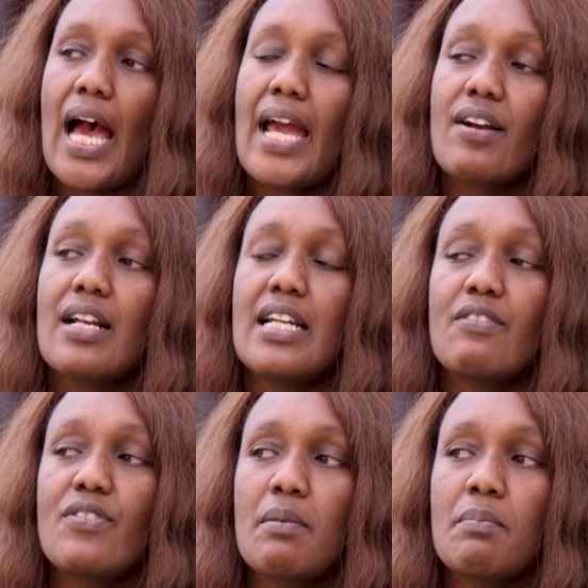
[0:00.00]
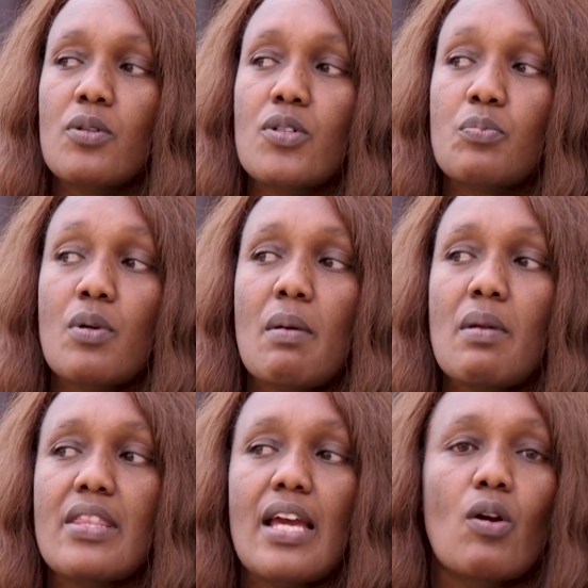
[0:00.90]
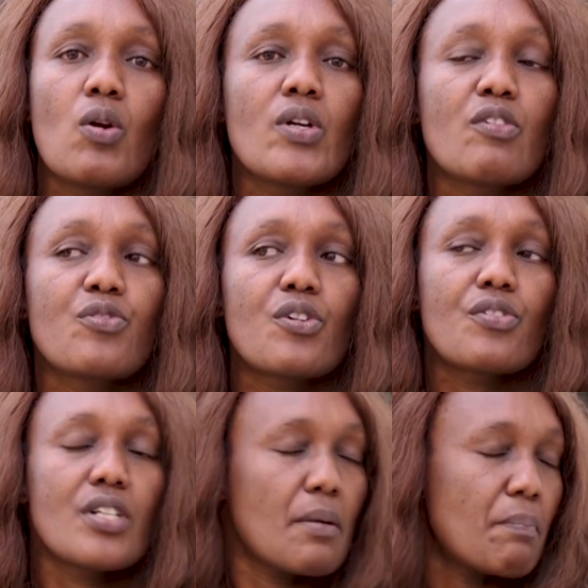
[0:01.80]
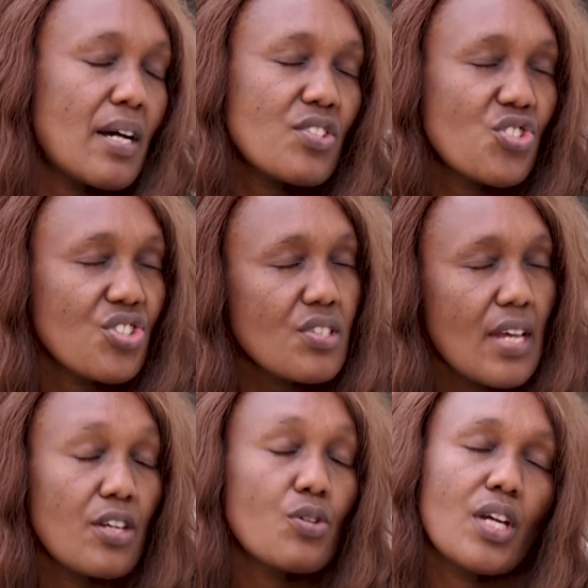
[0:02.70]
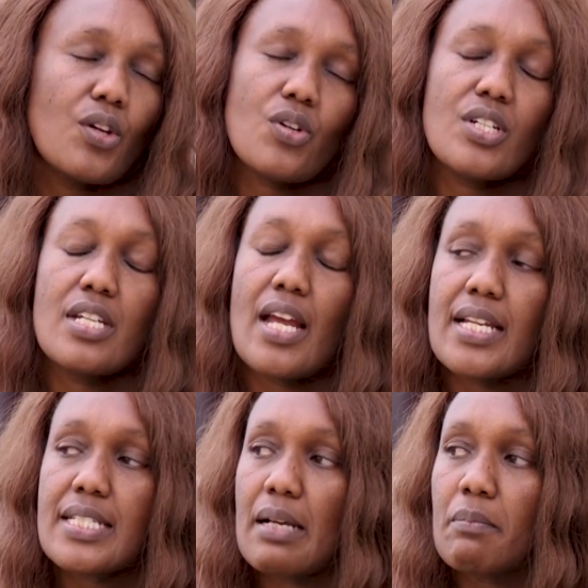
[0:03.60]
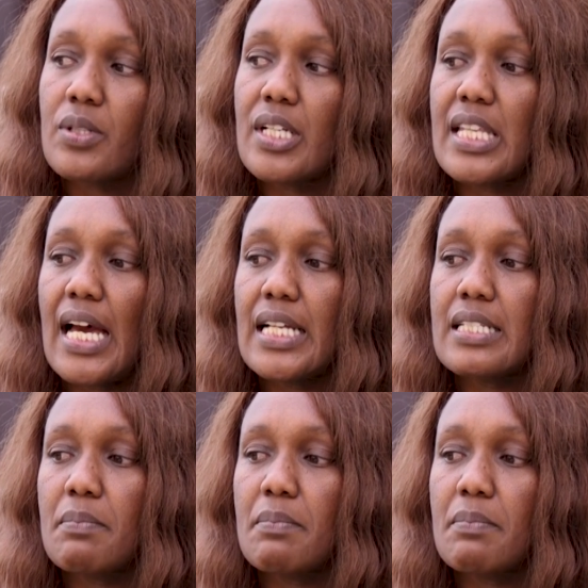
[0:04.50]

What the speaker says: I relieve them because probably they are looking for greener pastures, and you cannot deny somebody that.